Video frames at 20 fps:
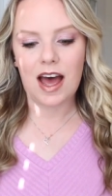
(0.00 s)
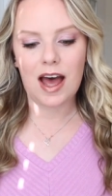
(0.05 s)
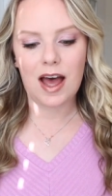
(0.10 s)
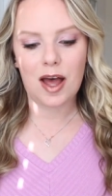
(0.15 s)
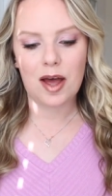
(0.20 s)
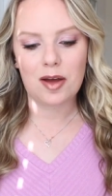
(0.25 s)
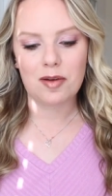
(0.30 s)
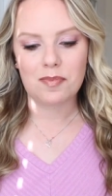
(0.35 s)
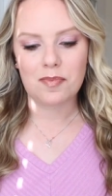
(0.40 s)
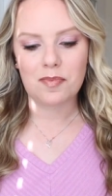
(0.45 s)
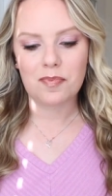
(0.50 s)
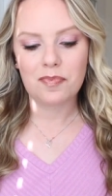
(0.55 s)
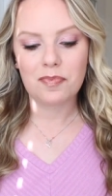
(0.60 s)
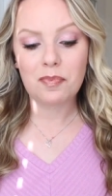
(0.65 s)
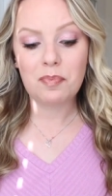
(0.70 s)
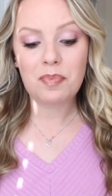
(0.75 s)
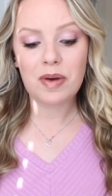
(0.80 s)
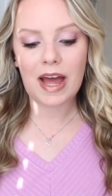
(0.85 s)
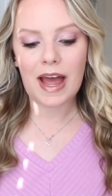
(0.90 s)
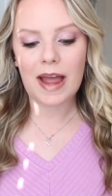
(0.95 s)

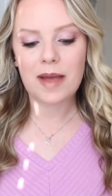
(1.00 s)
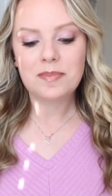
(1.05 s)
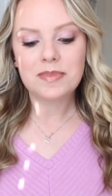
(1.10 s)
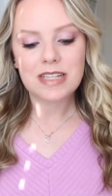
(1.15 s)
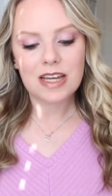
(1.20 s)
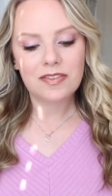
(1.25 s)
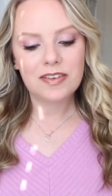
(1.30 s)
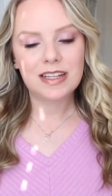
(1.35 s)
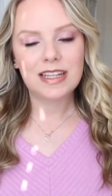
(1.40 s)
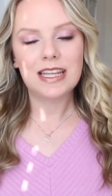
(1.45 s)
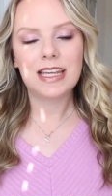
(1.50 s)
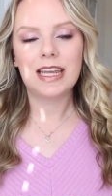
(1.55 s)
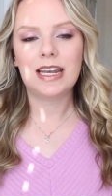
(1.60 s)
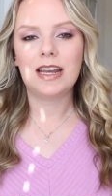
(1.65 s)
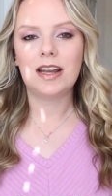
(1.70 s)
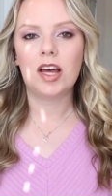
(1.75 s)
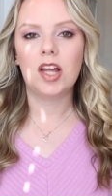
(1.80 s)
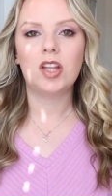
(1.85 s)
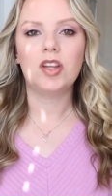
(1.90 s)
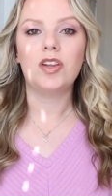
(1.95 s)
Um, but I'm definitely
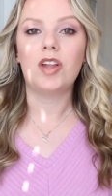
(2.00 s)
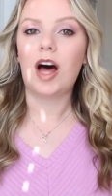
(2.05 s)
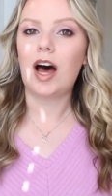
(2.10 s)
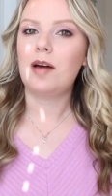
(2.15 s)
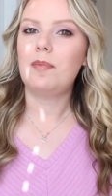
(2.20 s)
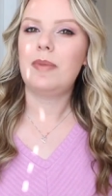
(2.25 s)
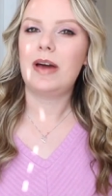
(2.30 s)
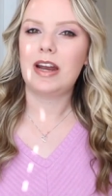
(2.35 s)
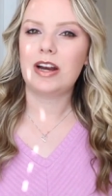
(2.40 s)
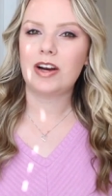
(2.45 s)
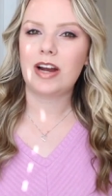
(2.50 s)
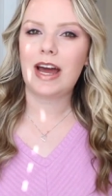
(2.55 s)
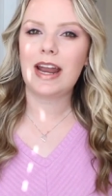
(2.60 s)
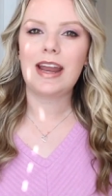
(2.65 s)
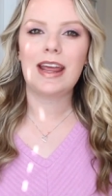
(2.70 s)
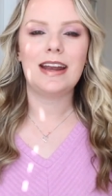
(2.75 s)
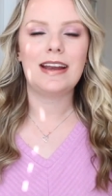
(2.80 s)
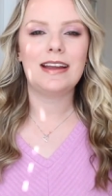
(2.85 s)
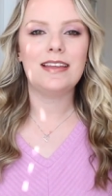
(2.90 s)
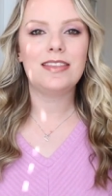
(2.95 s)
getting a lot better at
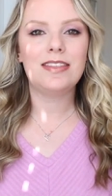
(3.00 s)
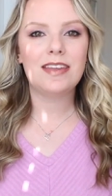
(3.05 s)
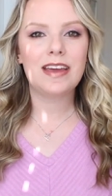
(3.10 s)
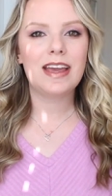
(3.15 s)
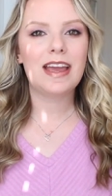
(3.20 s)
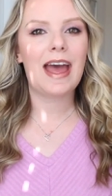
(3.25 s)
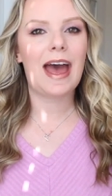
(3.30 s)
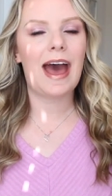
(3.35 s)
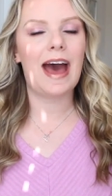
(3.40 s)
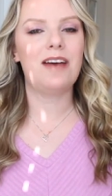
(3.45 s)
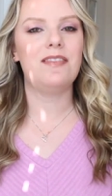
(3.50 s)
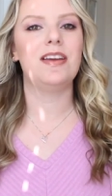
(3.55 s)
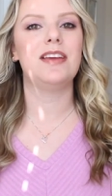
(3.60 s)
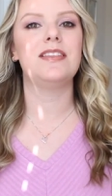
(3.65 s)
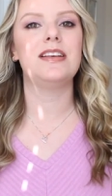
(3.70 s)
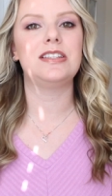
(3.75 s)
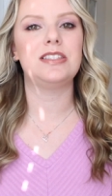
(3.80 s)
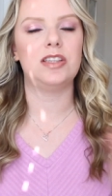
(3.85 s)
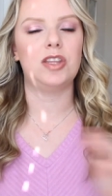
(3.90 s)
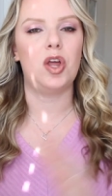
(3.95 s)
it and I think having
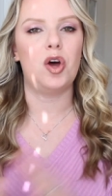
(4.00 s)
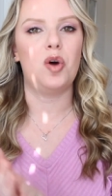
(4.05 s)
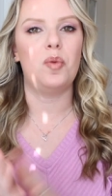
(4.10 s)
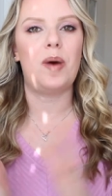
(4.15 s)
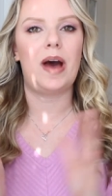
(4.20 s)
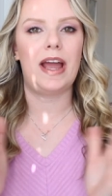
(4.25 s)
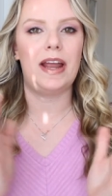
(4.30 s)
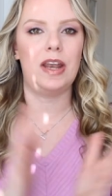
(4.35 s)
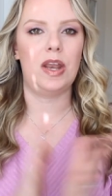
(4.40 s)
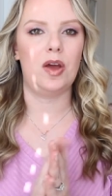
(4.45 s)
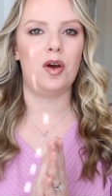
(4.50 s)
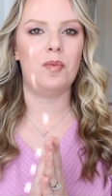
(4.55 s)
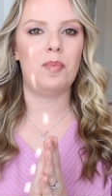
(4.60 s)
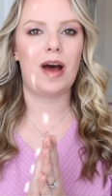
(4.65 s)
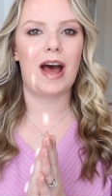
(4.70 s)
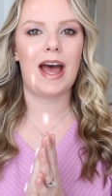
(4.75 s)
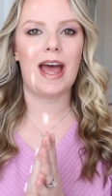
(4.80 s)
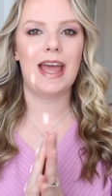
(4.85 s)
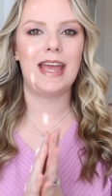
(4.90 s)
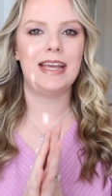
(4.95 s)
this low buy, no
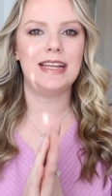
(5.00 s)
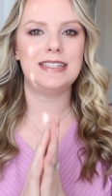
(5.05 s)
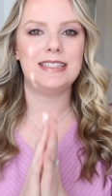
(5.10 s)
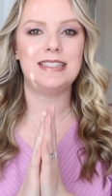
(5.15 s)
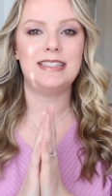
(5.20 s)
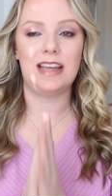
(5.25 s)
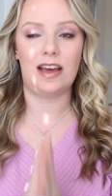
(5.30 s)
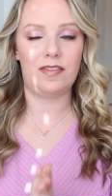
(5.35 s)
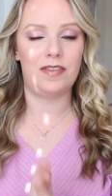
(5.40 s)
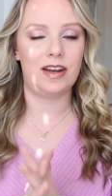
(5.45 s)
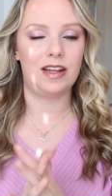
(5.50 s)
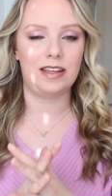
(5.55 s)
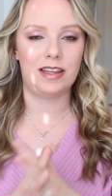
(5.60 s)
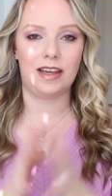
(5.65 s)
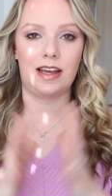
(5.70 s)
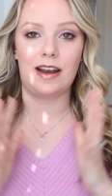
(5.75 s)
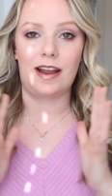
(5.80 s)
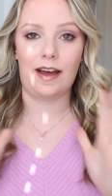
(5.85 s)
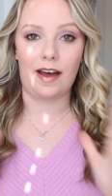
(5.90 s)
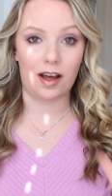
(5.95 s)
buy is definitely
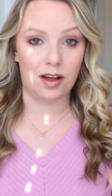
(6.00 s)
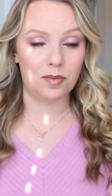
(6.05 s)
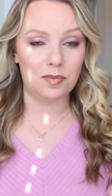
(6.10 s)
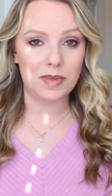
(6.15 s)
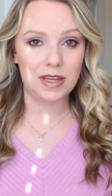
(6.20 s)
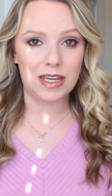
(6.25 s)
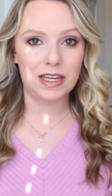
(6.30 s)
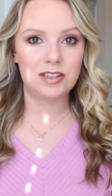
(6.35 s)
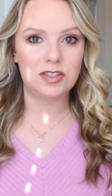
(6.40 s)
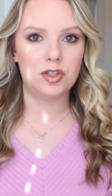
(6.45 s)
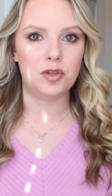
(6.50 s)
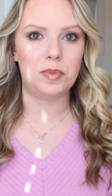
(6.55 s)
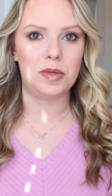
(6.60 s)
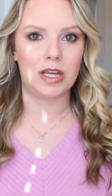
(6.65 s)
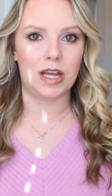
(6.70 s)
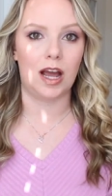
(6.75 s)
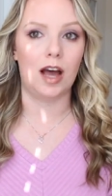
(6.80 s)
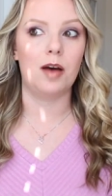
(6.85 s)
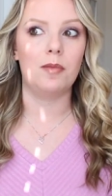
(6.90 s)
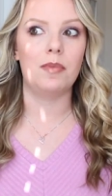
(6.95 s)
gonna help me to
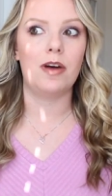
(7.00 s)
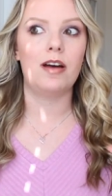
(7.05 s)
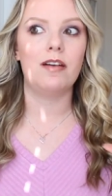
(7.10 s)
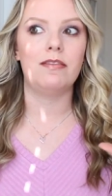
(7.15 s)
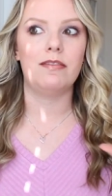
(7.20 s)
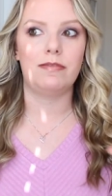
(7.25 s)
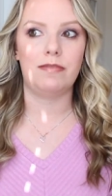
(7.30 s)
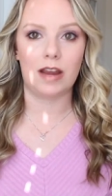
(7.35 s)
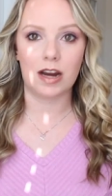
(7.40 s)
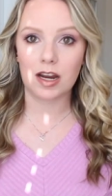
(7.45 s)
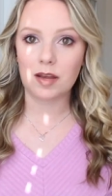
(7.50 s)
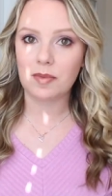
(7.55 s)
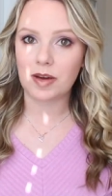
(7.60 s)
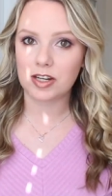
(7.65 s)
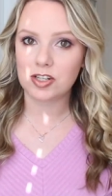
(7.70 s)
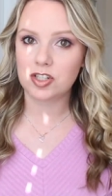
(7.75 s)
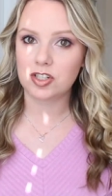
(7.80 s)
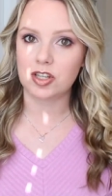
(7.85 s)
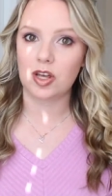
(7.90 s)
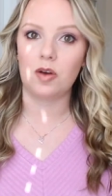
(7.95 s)
become very
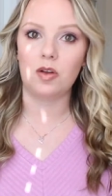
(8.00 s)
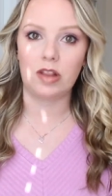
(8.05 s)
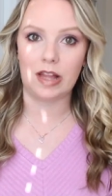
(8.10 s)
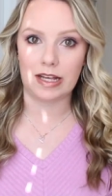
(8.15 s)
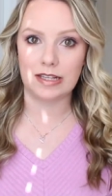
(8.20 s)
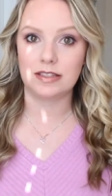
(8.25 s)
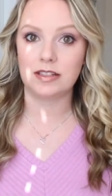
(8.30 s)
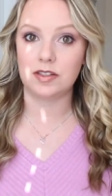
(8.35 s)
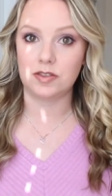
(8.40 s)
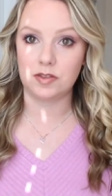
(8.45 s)
much so less